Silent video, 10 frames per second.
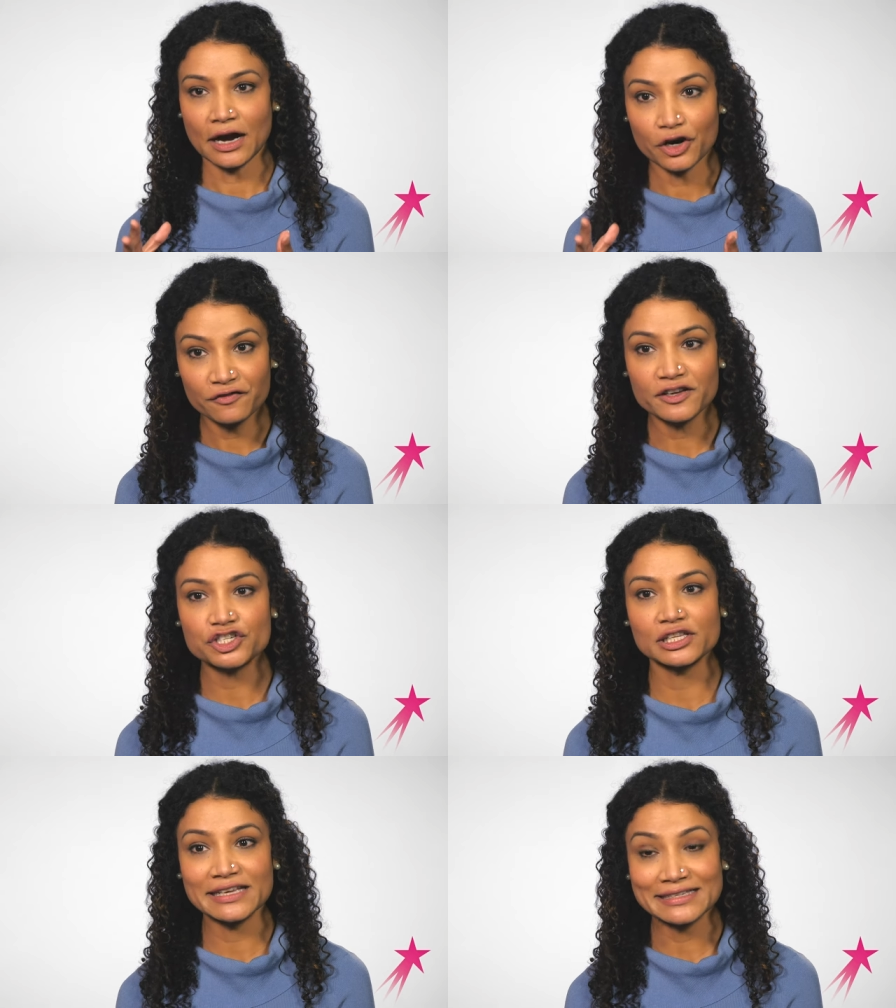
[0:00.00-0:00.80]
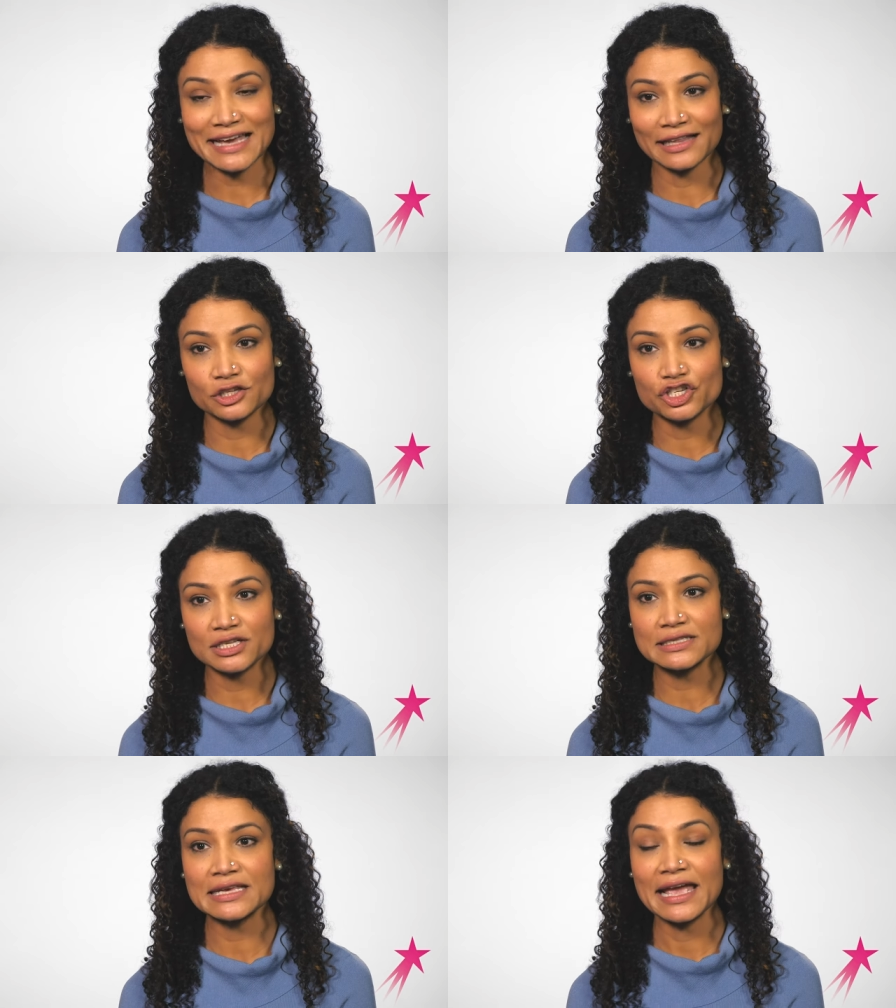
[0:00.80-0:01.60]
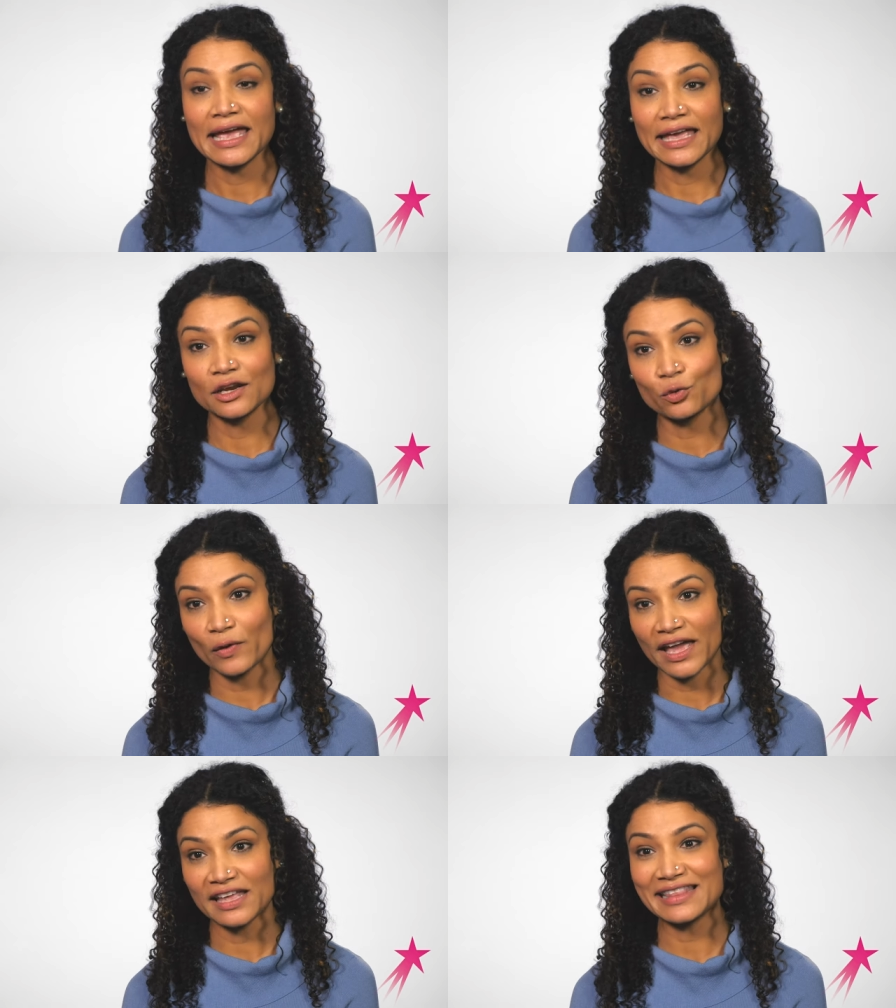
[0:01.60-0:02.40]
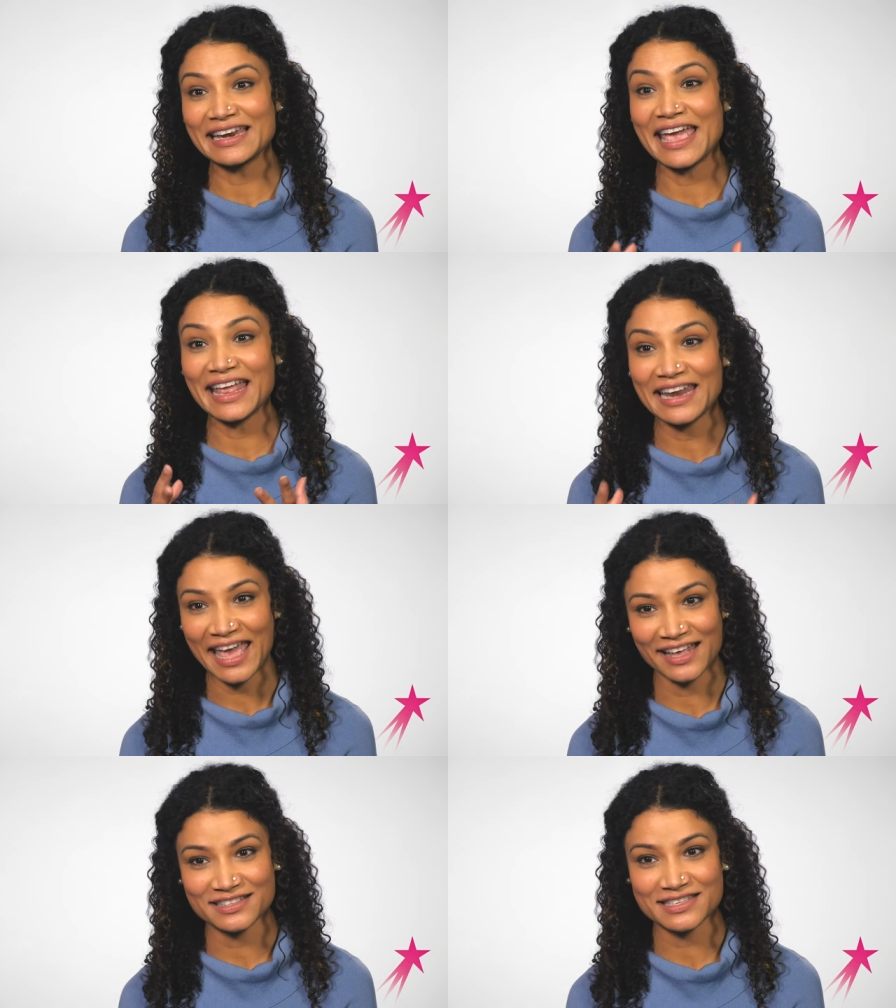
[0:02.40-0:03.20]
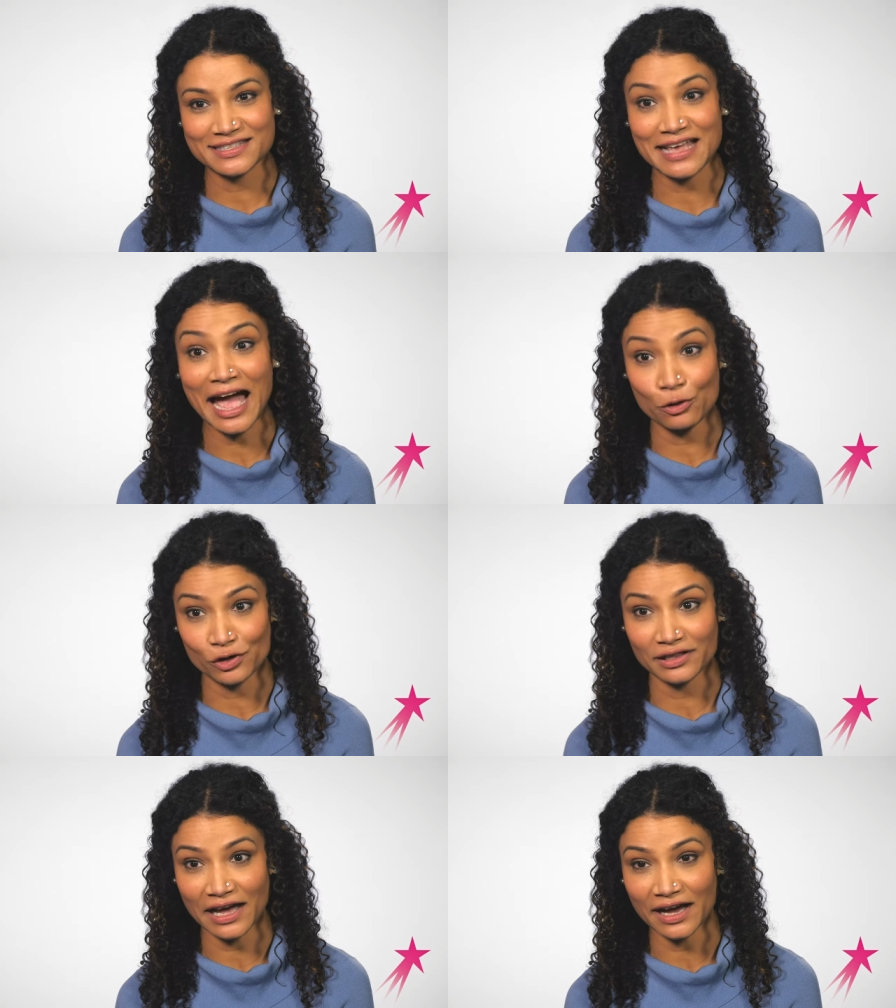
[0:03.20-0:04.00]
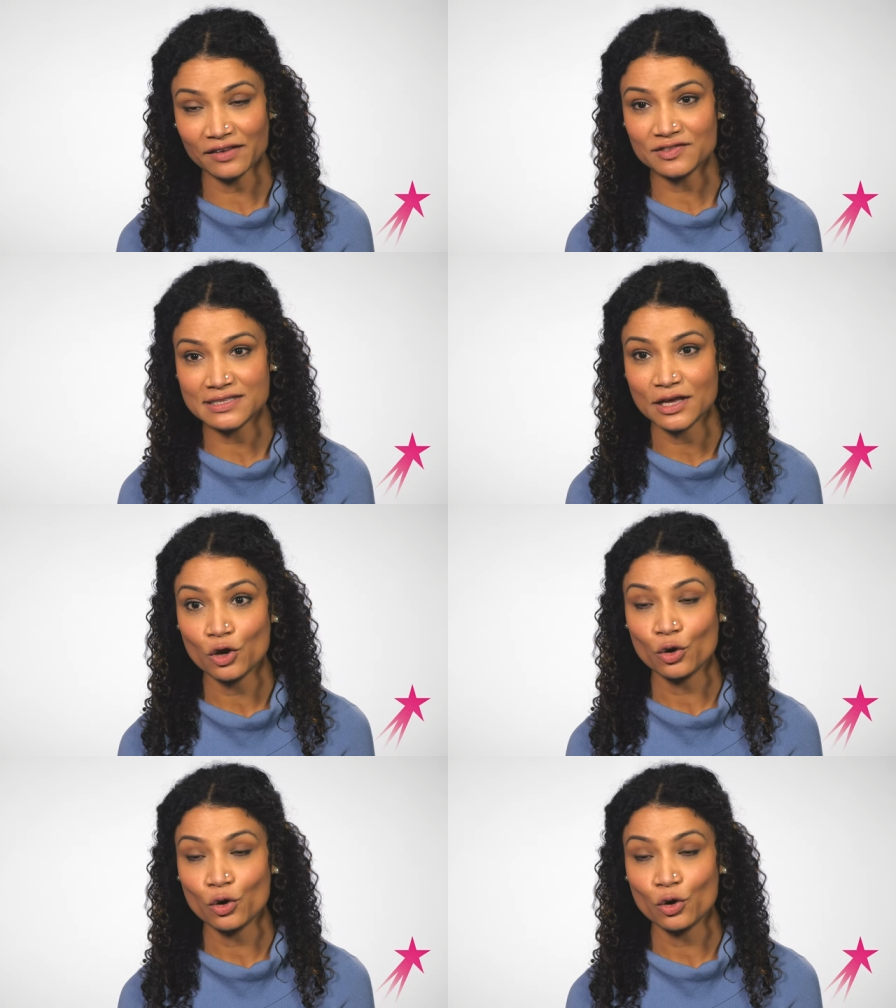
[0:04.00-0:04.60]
artificial intelligence in a way that enhances our lives,